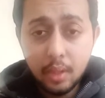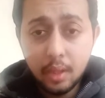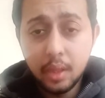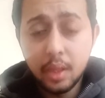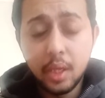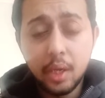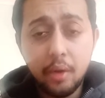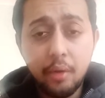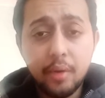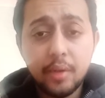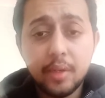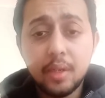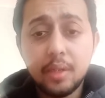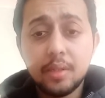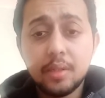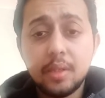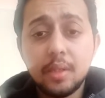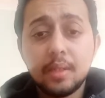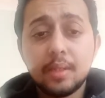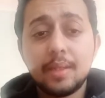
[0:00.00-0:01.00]
The
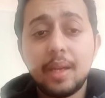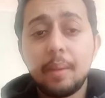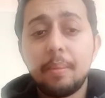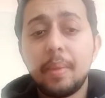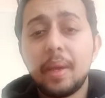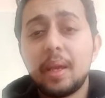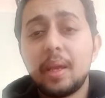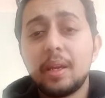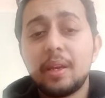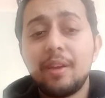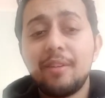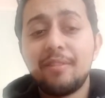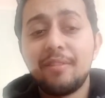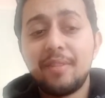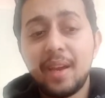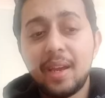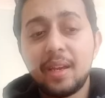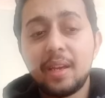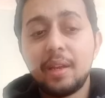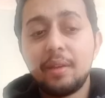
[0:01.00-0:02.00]
characteristics that make it
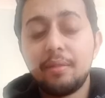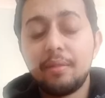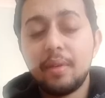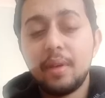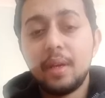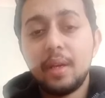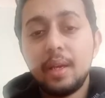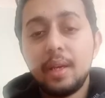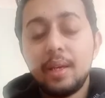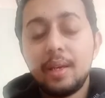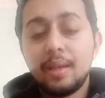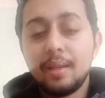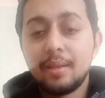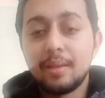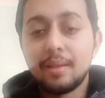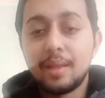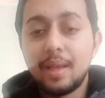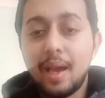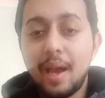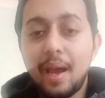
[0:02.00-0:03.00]
effective is
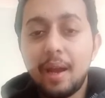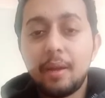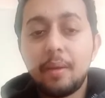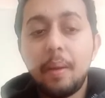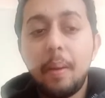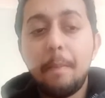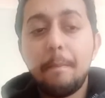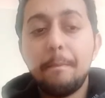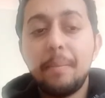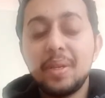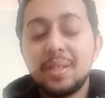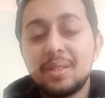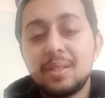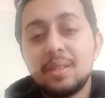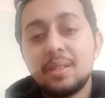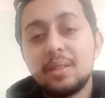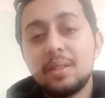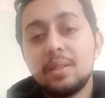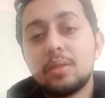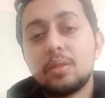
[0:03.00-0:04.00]
that
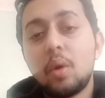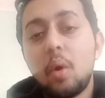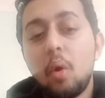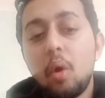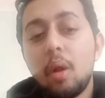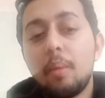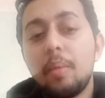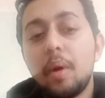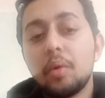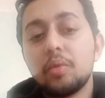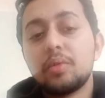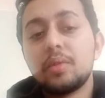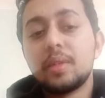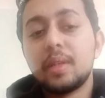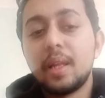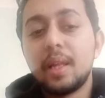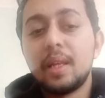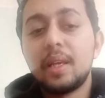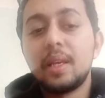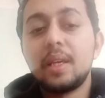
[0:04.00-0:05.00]
business is all about
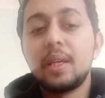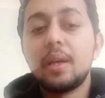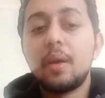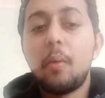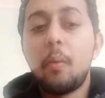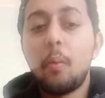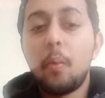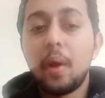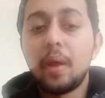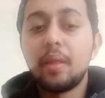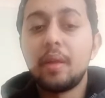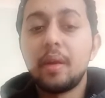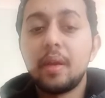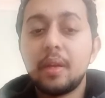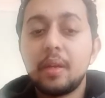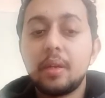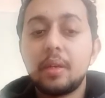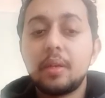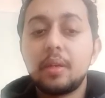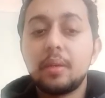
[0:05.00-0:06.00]
selling, whether
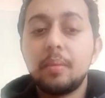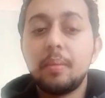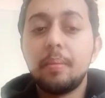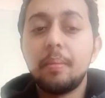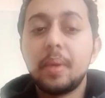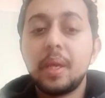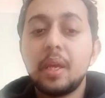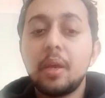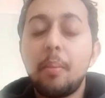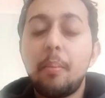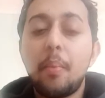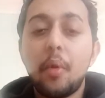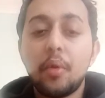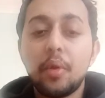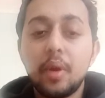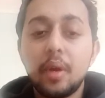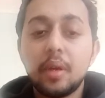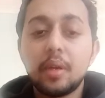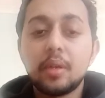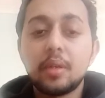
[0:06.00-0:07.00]
it be a
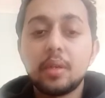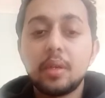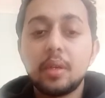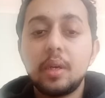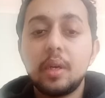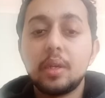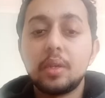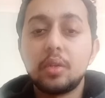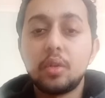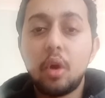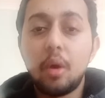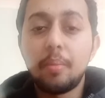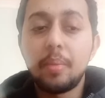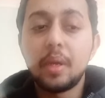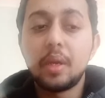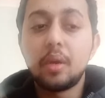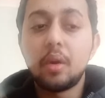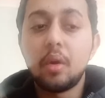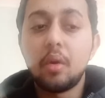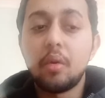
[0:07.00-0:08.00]
product, a
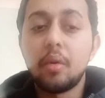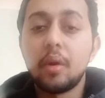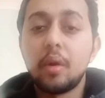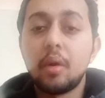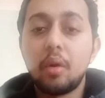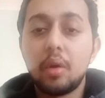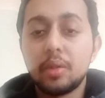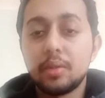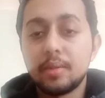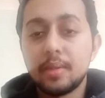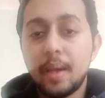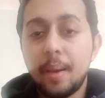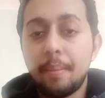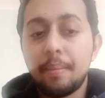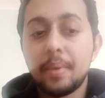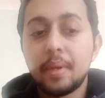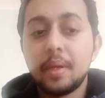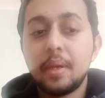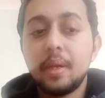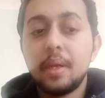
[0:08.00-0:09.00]
topic, or a
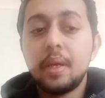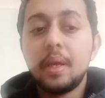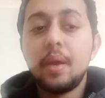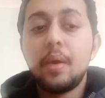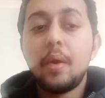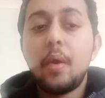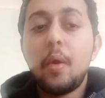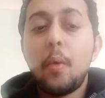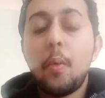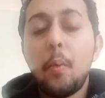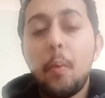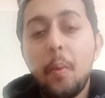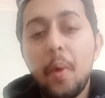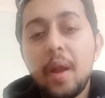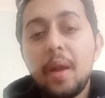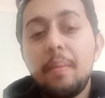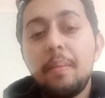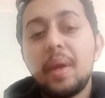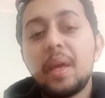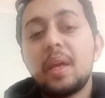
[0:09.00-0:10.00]
concept.
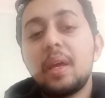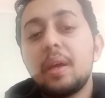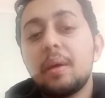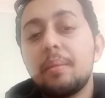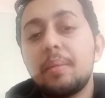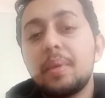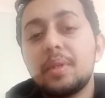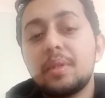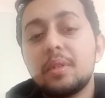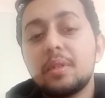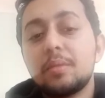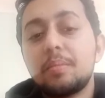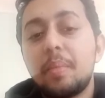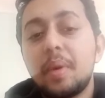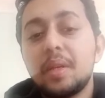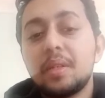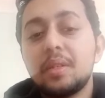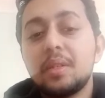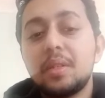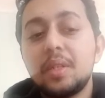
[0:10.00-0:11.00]
When making a business
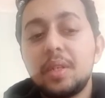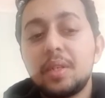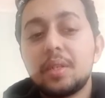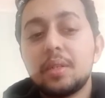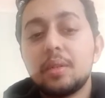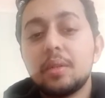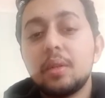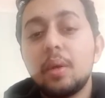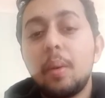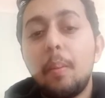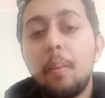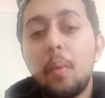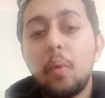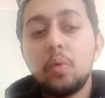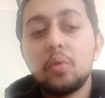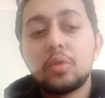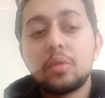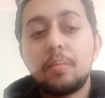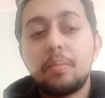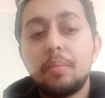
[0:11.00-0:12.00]
presentation, the
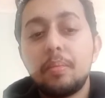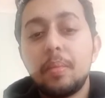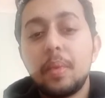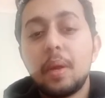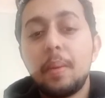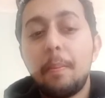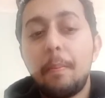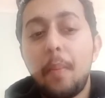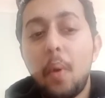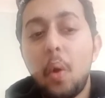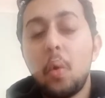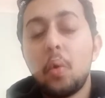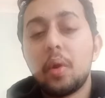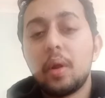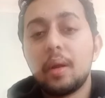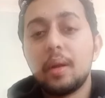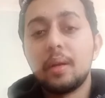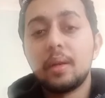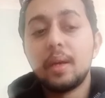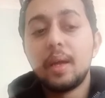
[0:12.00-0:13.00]
most
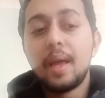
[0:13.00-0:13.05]
important